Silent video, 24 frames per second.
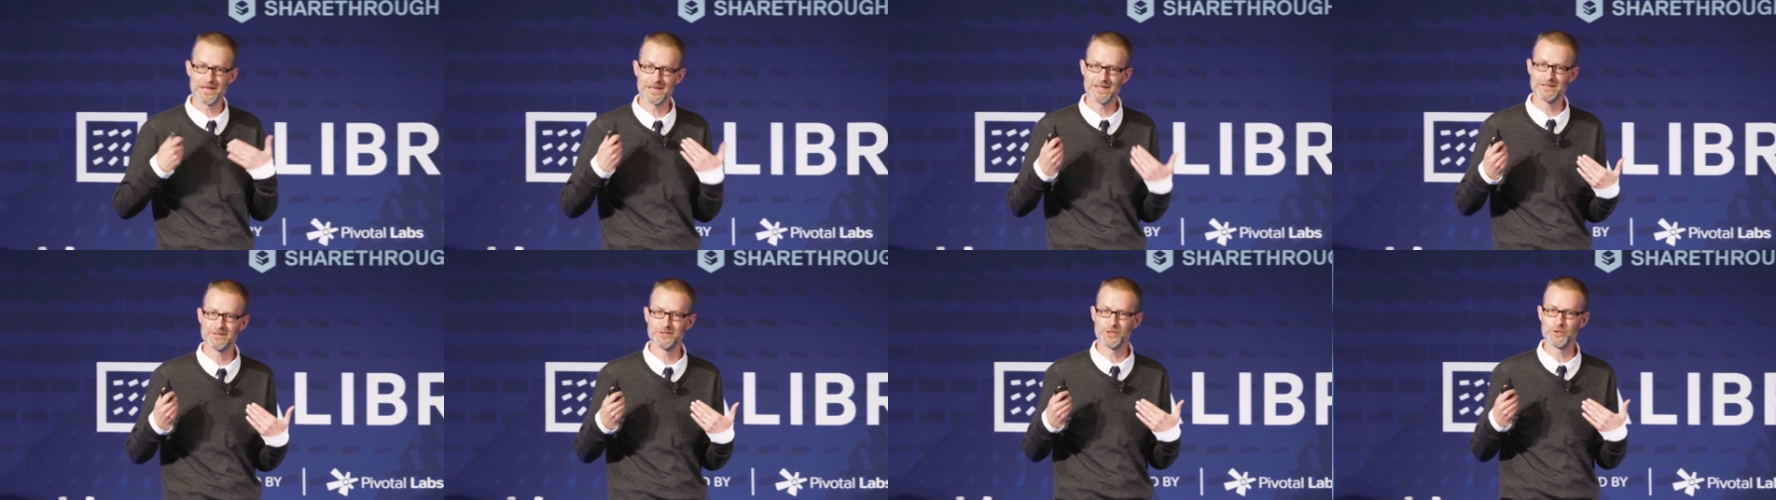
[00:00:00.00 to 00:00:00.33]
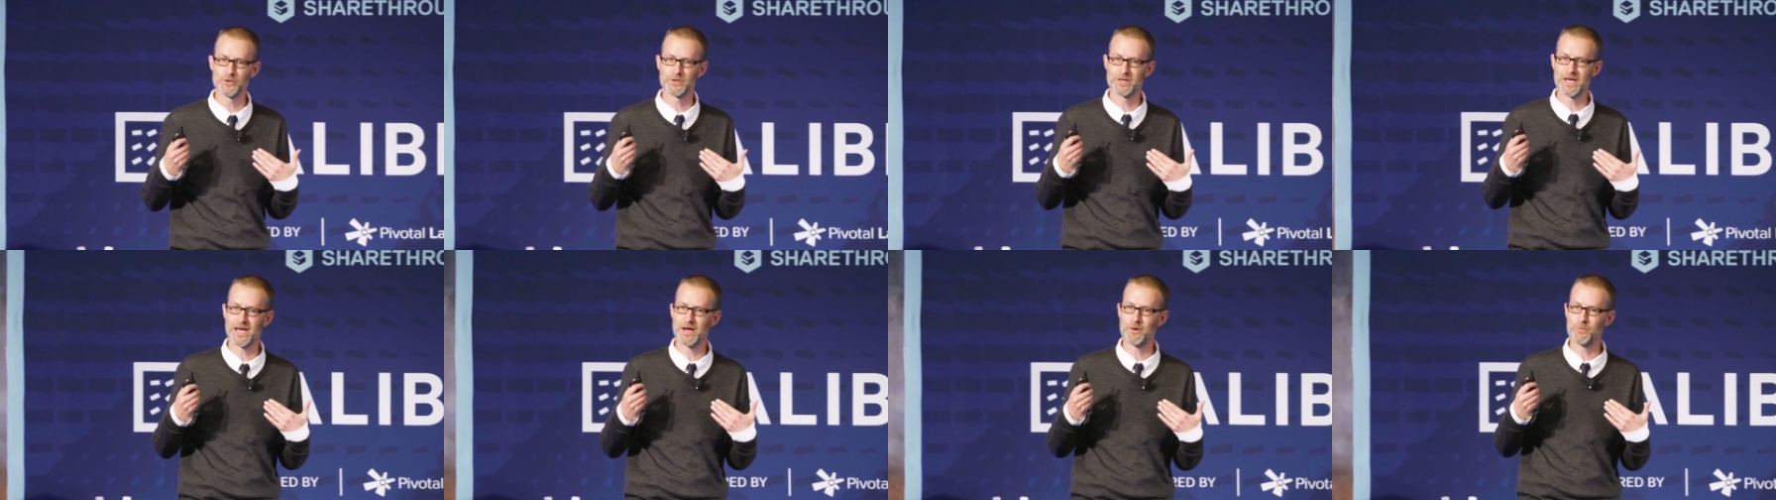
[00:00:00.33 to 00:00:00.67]
hit
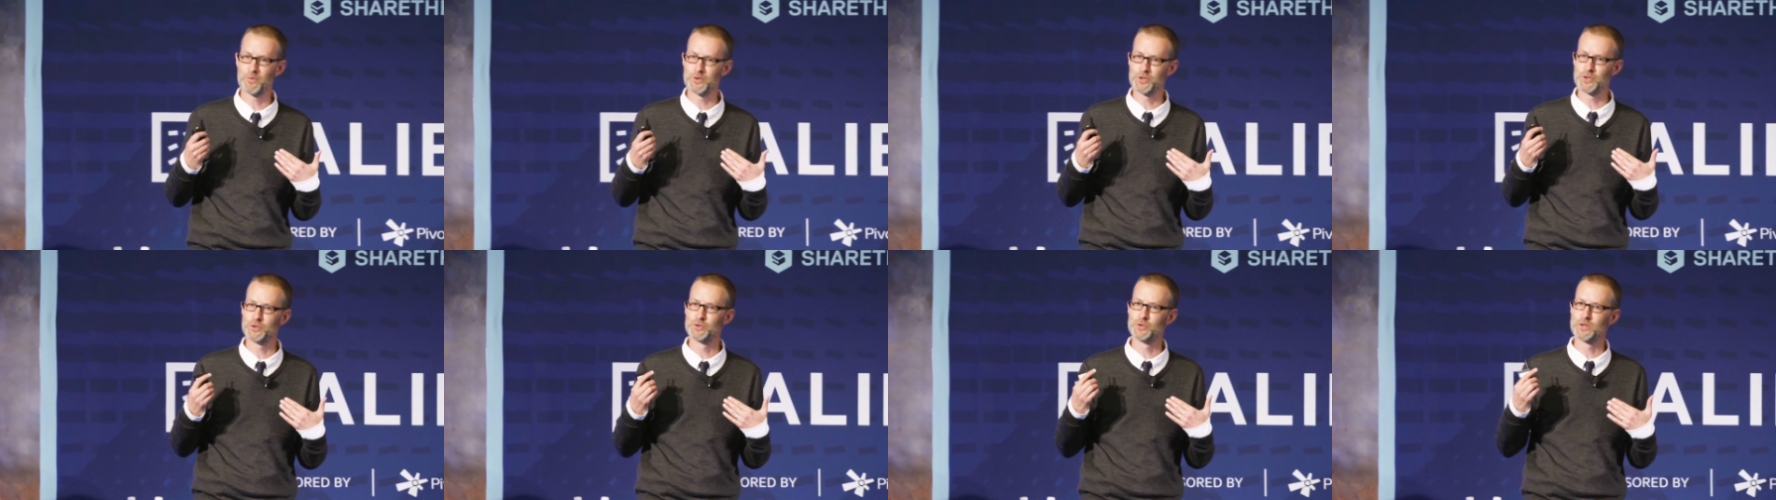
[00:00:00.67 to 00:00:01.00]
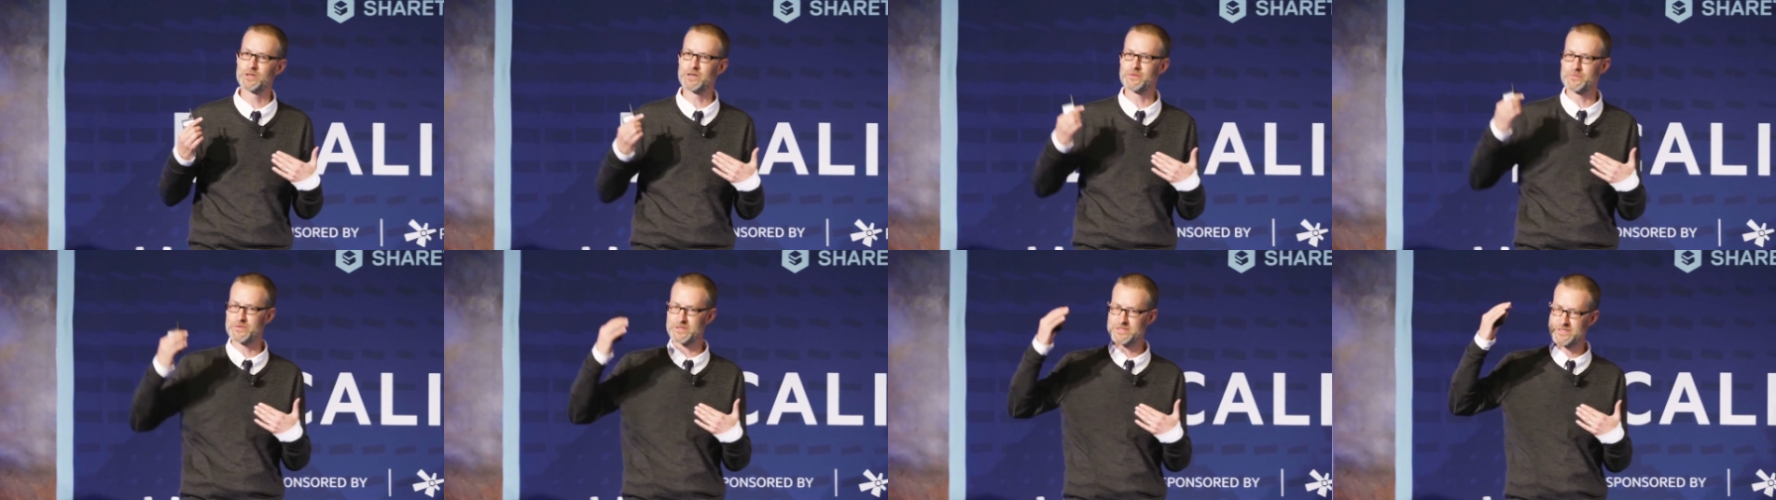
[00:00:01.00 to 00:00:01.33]
you get when you
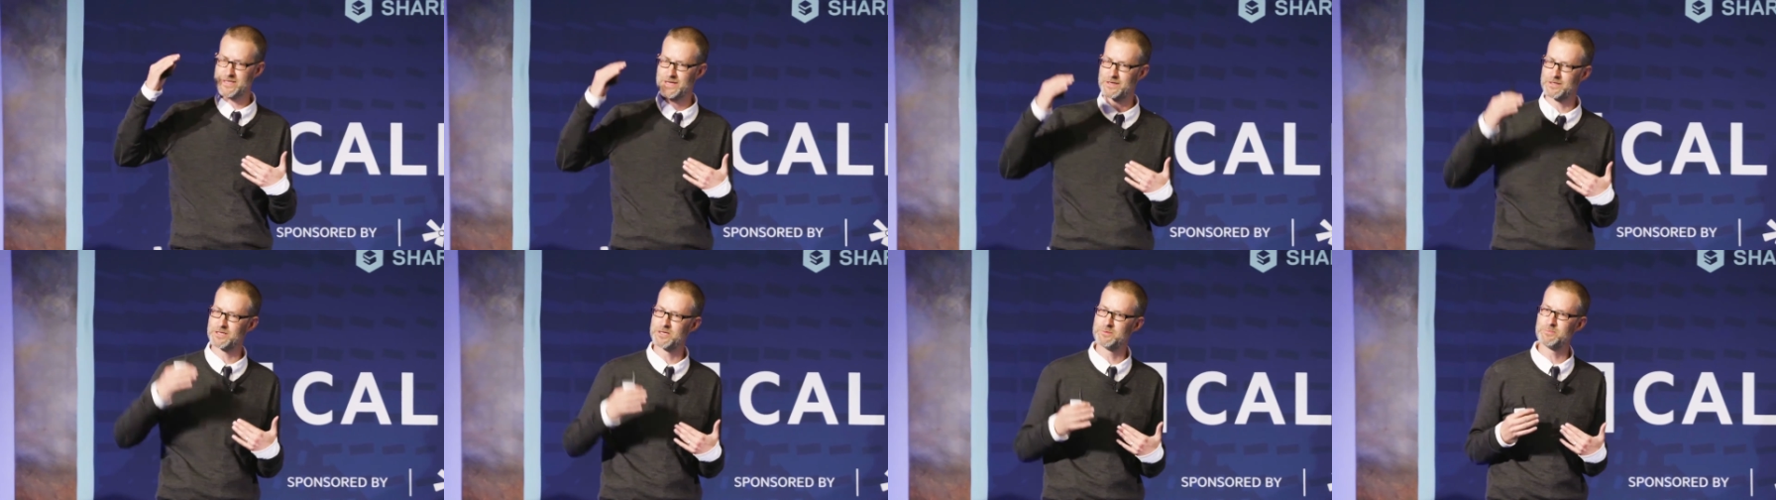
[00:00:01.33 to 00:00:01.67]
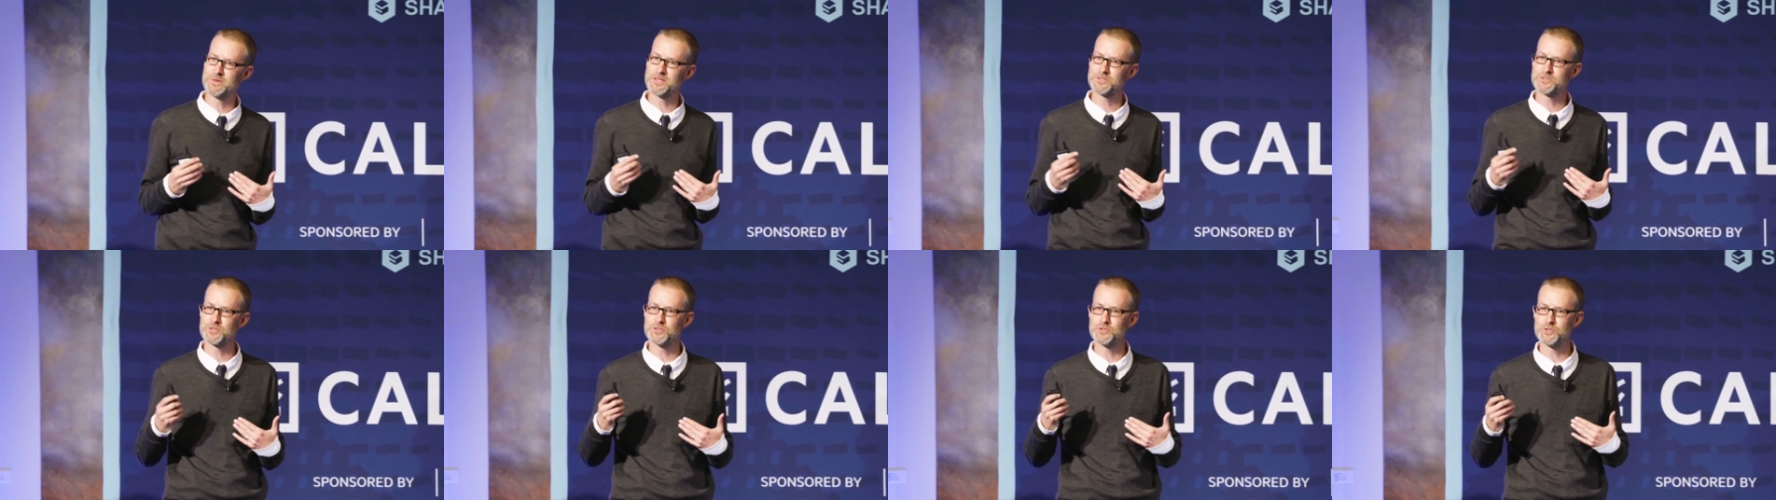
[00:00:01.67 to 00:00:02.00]
look at the set of
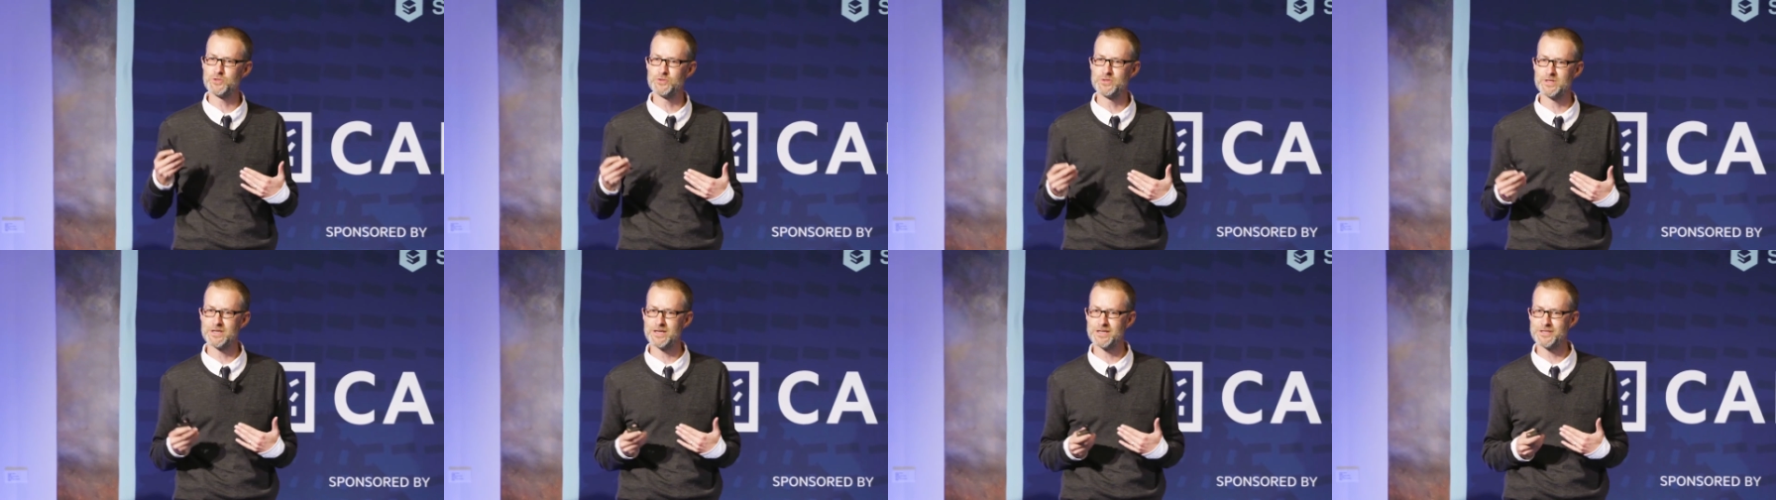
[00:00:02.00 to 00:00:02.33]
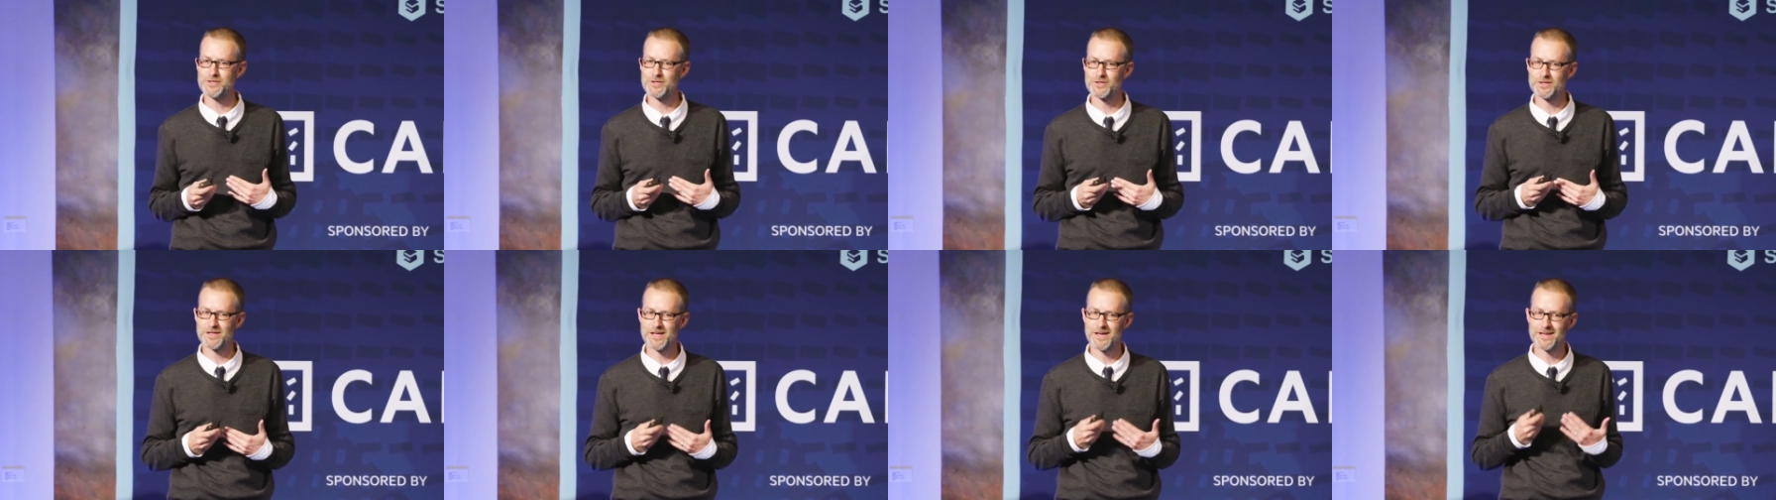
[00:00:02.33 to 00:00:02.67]
commits that you
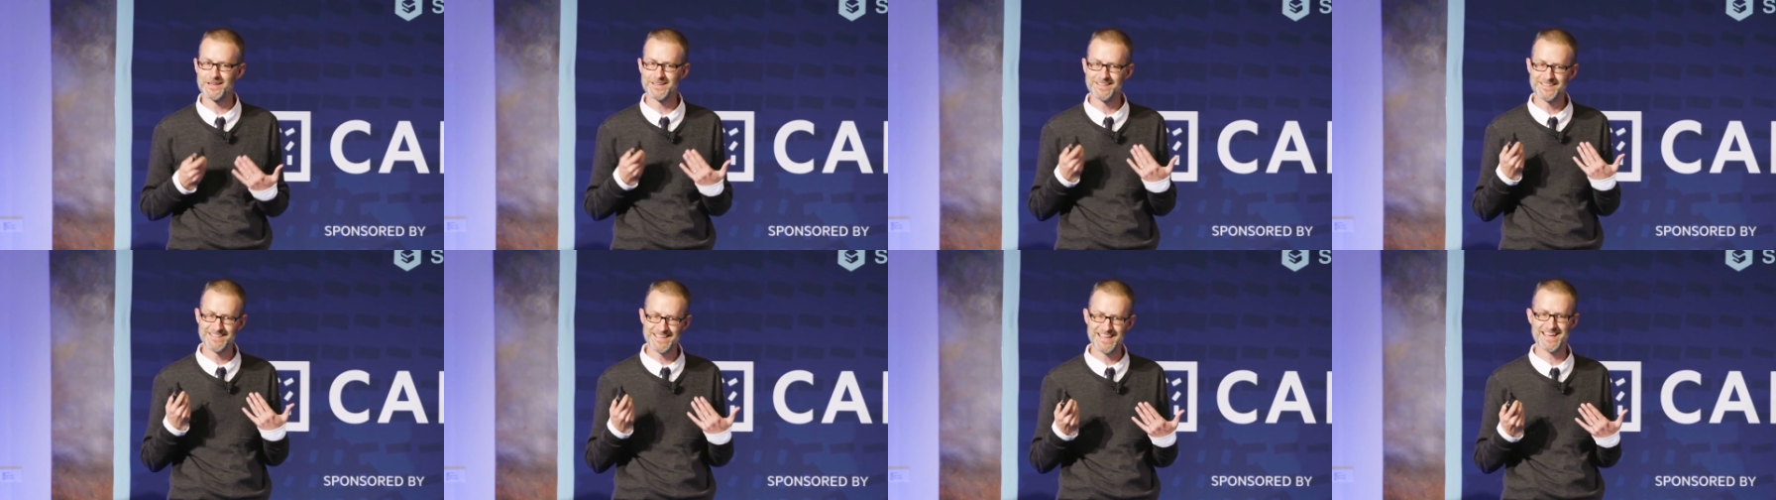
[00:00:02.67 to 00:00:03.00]
did, and you're like,